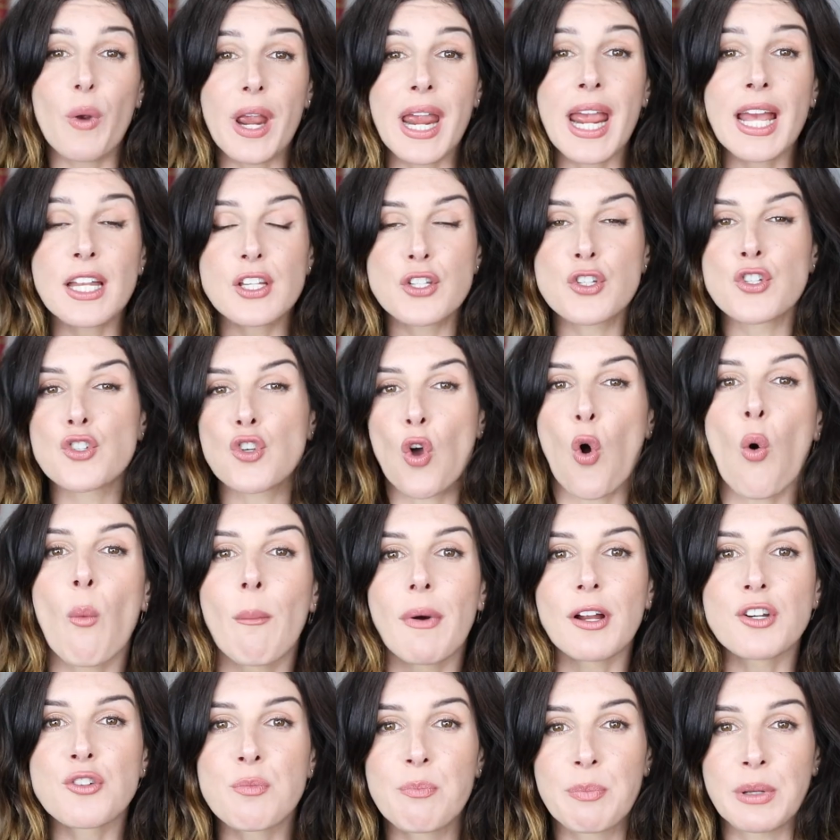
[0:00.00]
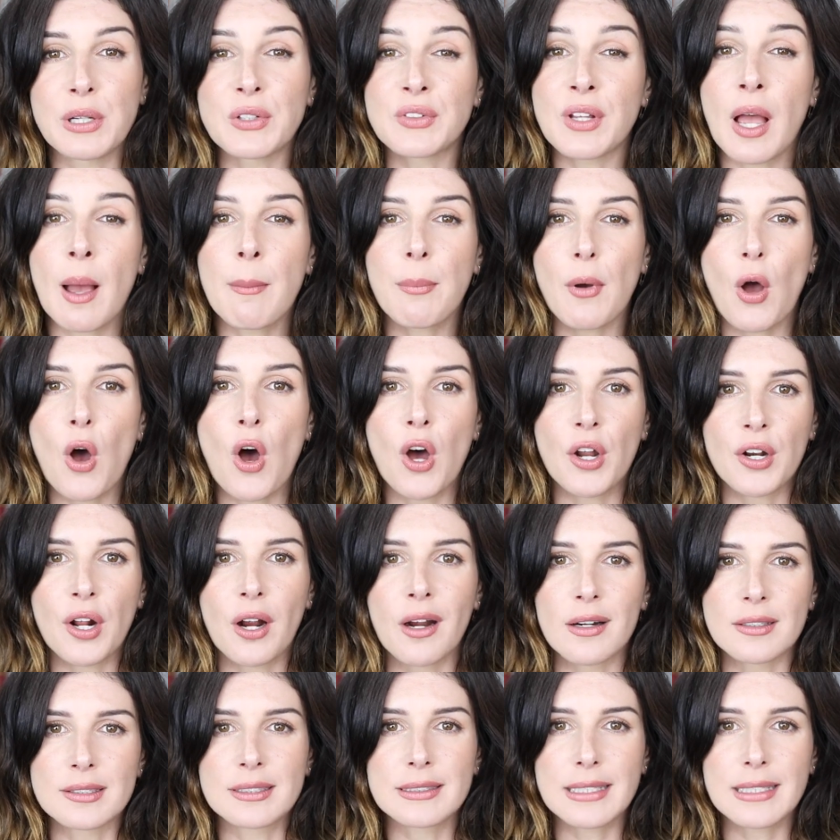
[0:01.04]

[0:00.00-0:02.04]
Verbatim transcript: We get so much buildup on our